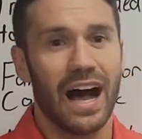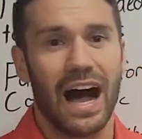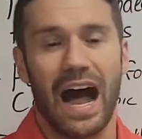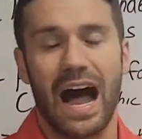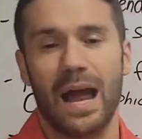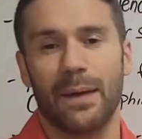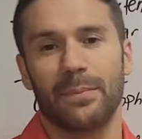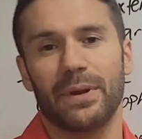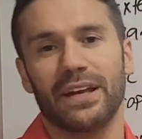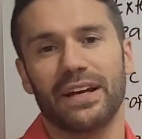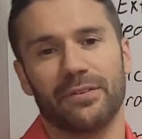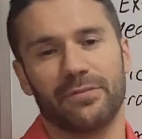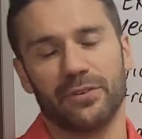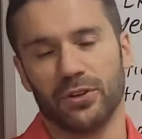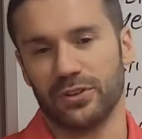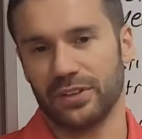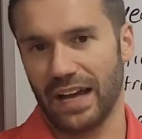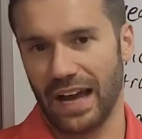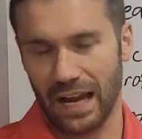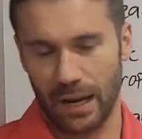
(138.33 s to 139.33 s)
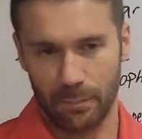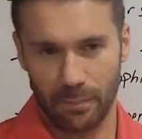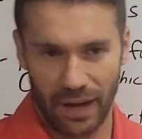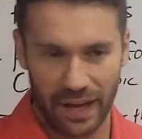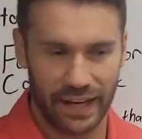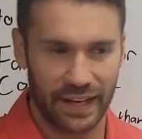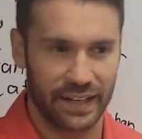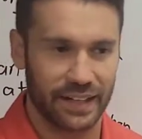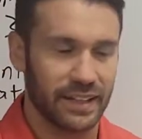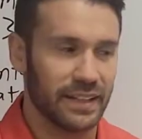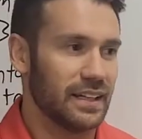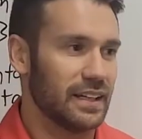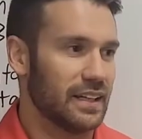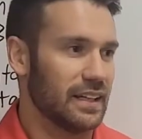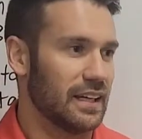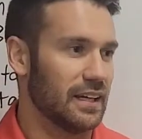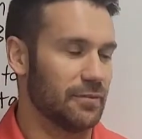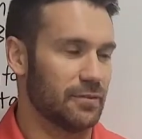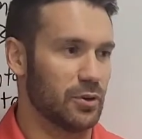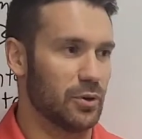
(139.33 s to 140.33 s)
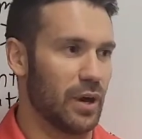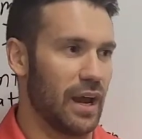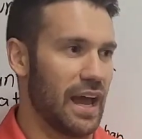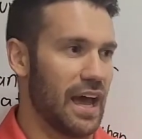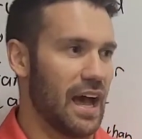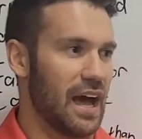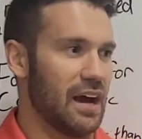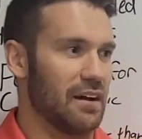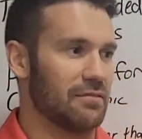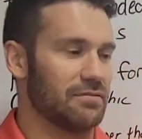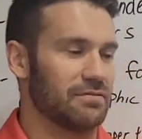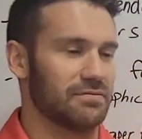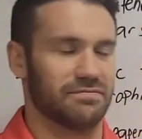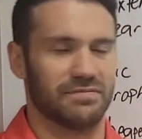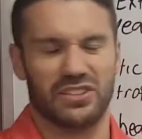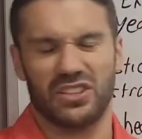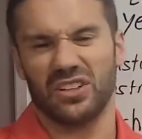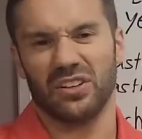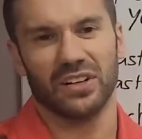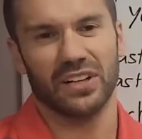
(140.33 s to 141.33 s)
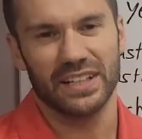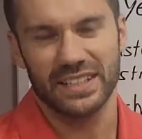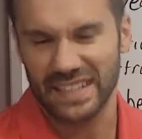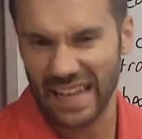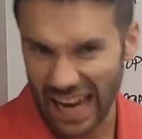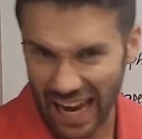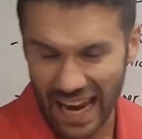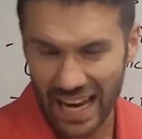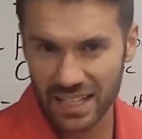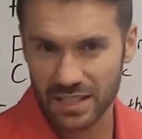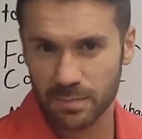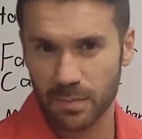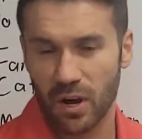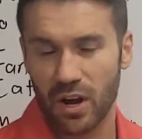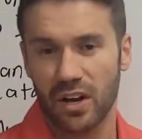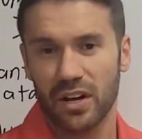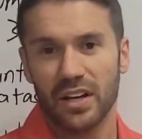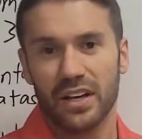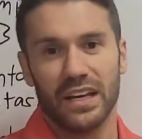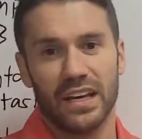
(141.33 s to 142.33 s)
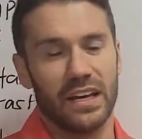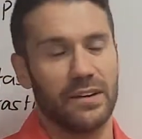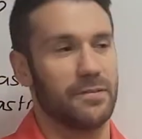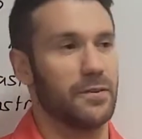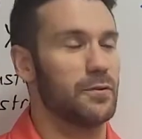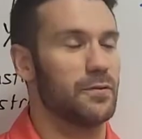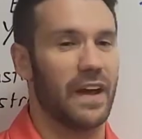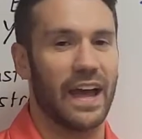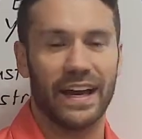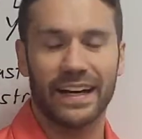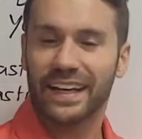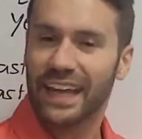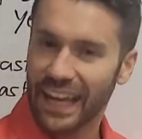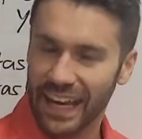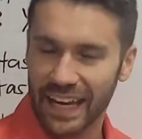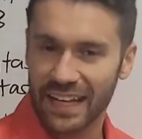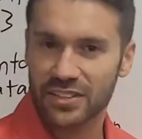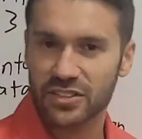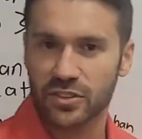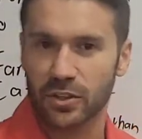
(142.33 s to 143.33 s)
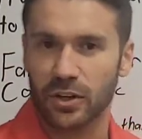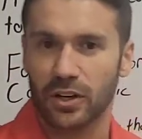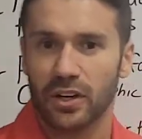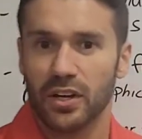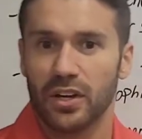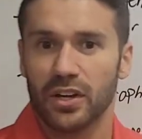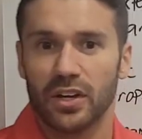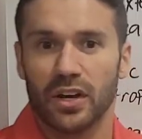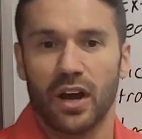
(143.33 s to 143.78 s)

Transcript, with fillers: I mean if you're diabetic, if you have serious asthma, if you've had cancer.